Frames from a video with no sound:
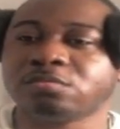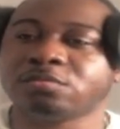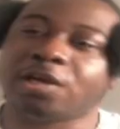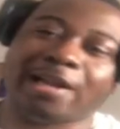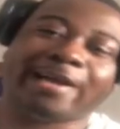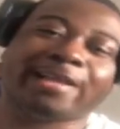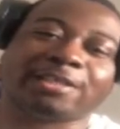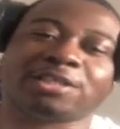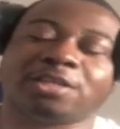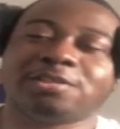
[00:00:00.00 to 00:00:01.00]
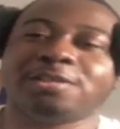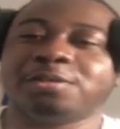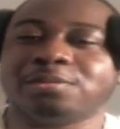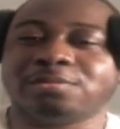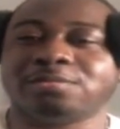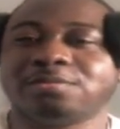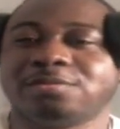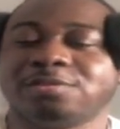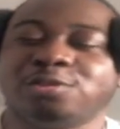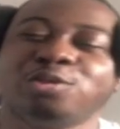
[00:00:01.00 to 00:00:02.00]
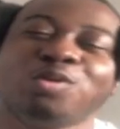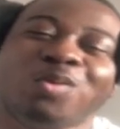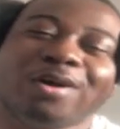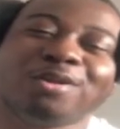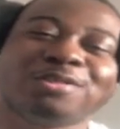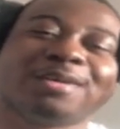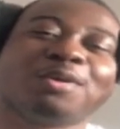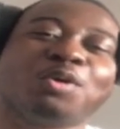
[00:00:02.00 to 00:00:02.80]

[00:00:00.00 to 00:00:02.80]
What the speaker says: I like that shot still. The silhouette looks like a